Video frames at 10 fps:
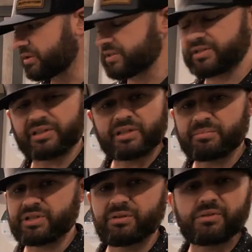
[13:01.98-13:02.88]
could
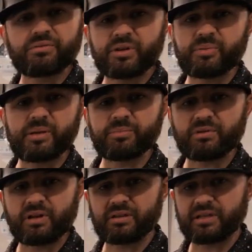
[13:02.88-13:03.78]
sleep two, three people
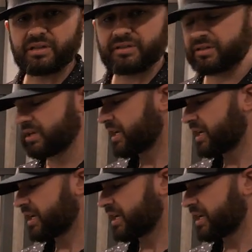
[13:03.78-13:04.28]
on this.